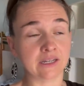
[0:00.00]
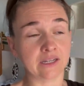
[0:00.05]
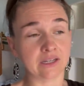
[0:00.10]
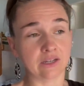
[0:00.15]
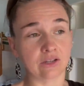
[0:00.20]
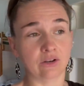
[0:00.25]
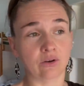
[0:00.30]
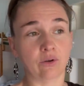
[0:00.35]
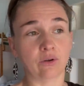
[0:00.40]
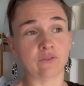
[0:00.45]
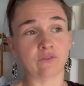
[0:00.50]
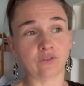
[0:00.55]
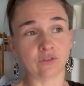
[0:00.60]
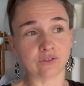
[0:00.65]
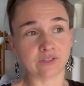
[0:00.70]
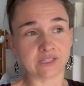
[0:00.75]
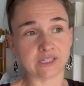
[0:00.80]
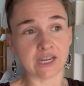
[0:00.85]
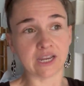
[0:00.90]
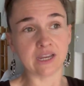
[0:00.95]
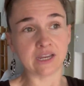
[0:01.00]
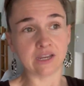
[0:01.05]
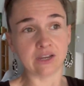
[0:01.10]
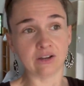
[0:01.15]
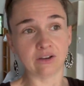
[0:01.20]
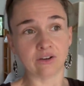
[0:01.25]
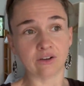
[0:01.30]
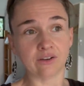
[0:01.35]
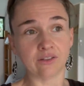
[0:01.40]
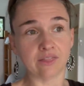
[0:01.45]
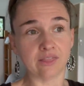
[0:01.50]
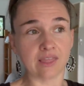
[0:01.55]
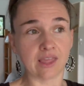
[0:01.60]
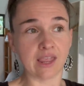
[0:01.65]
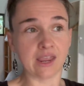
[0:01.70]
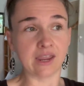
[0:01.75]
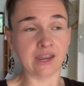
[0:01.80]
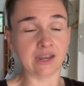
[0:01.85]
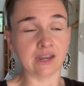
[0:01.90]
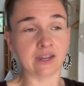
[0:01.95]
you know, if you stay here,
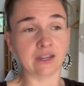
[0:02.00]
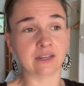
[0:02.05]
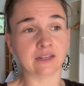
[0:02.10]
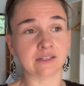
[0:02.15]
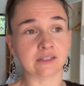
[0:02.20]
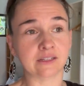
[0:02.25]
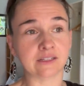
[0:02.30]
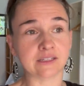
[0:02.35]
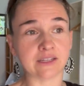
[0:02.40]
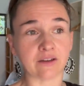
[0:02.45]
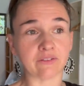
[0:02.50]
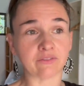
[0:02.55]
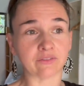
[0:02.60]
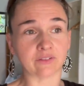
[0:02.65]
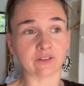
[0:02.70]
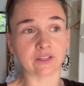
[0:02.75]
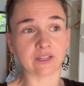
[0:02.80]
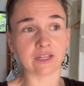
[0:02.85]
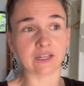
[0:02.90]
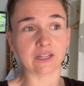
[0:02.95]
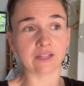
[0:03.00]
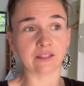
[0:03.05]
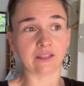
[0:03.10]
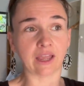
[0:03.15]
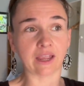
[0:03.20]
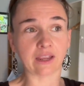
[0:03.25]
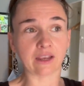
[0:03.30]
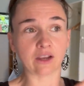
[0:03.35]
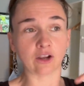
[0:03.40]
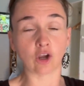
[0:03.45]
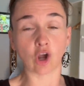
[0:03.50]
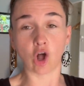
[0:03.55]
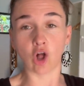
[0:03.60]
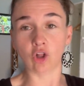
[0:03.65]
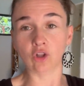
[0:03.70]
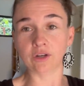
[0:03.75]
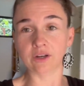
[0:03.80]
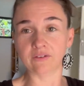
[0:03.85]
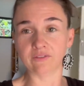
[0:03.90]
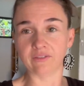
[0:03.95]
then definitely like call
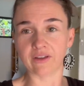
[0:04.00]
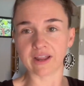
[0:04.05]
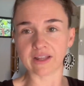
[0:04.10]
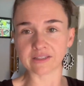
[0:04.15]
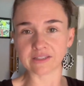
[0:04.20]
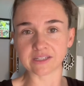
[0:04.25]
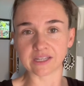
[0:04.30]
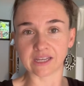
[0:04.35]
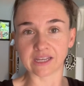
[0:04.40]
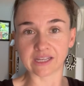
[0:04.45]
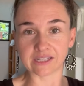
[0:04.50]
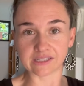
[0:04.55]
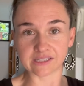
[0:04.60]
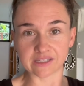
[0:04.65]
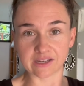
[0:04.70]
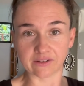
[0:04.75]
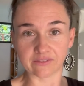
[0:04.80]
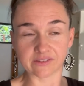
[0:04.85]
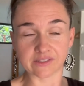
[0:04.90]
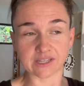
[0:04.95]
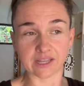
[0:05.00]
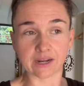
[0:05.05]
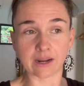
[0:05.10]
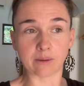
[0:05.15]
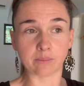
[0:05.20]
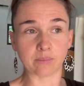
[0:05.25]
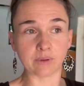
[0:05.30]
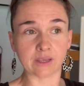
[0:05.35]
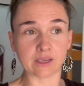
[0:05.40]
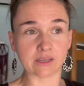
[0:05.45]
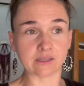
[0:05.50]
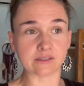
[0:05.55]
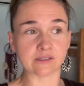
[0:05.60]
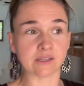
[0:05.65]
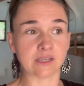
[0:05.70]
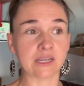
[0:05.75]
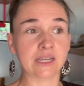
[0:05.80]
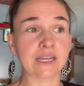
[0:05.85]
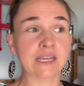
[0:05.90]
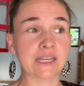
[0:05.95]
in advance and get stuff set up, because
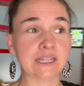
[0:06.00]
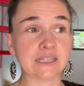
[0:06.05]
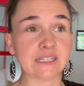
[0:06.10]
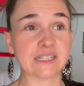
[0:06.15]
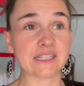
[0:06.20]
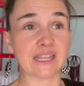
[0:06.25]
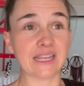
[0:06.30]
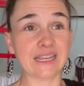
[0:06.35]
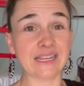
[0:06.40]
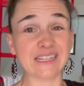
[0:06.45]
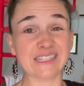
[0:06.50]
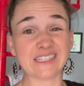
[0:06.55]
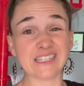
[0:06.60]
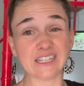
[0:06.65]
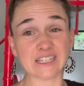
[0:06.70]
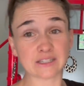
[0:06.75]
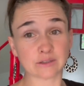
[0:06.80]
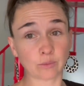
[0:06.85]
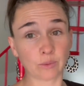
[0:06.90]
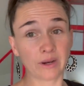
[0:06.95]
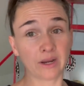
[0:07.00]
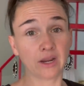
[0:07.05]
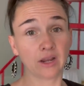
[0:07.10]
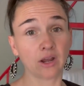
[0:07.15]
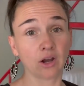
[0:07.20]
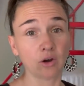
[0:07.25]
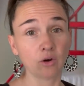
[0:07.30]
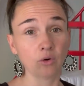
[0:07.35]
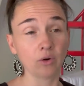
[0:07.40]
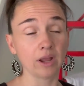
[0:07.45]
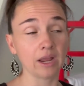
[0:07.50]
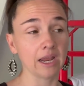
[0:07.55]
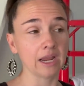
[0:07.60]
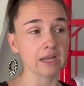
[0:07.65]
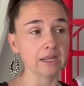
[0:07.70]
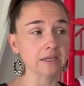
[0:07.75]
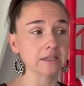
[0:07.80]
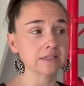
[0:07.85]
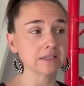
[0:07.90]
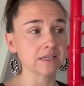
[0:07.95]
it's the easiest way to go
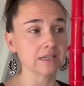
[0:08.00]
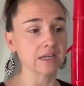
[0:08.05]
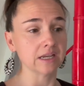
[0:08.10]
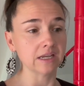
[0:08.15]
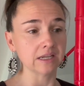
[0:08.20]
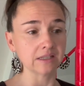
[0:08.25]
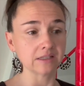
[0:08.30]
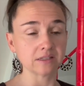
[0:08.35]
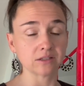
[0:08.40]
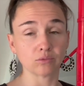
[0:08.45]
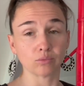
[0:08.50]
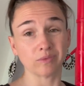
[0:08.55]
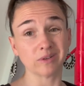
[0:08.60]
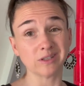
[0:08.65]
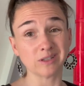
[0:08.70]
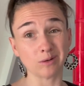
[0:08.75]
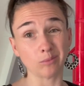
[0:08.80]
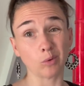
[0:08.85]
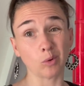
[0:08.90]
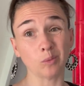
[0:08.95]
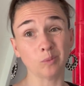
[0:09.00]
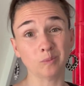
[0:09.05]
and it's reasonable.